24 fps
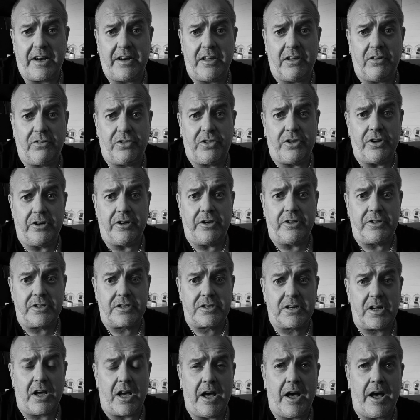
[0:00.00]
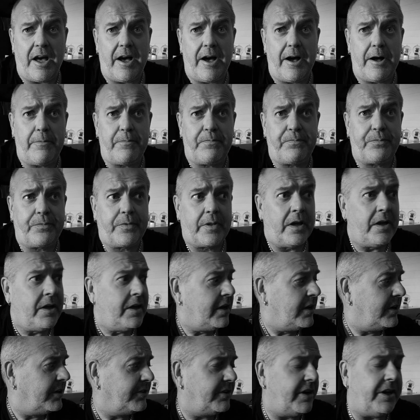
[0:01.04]
any of those. Um,
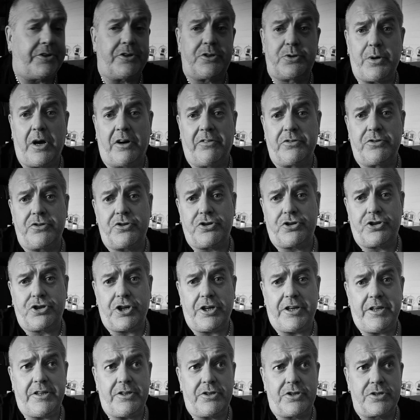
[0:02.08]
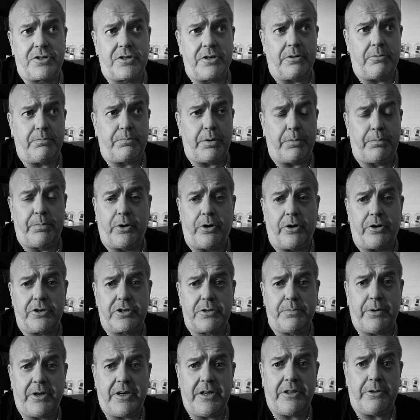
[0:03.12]
now, the 1200G doesn't purport
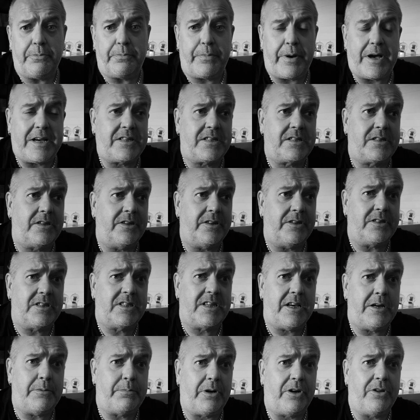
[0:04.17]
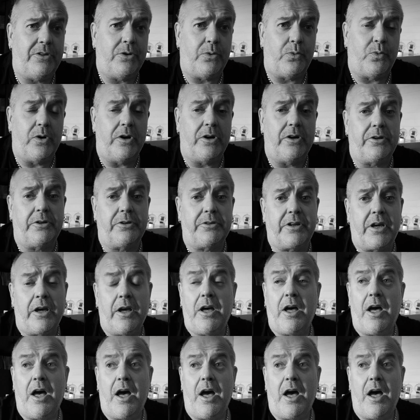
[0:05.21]
to be the best turntable in the world.